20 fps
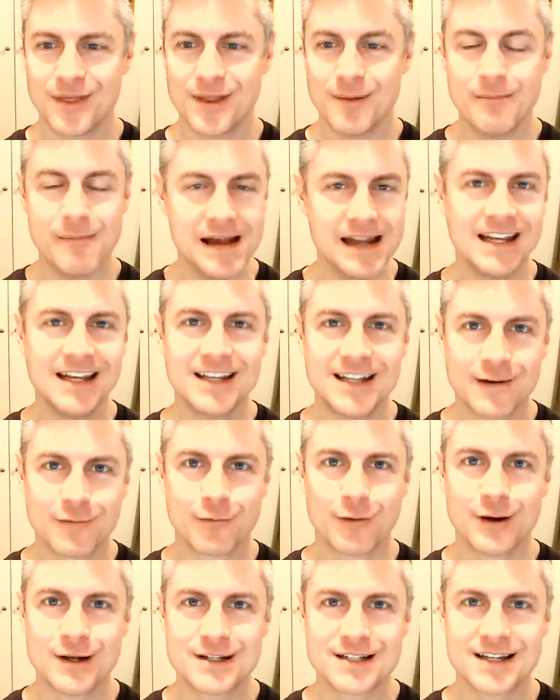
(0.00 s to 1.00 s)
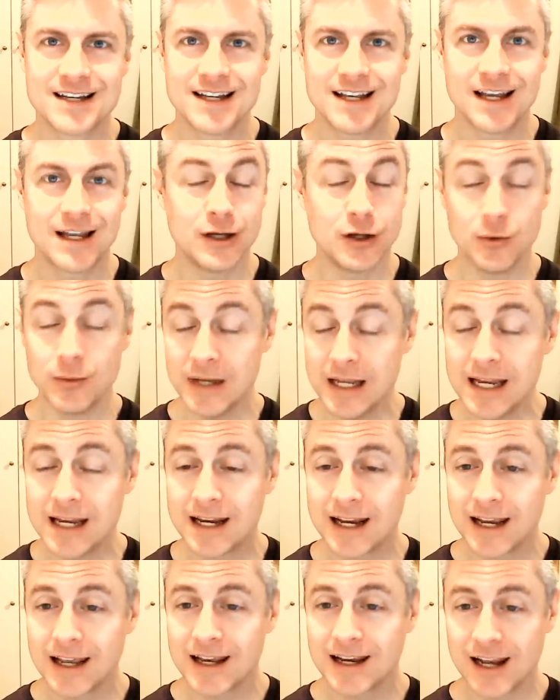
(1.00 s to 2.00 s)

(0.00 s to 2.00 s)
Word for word: the many different unique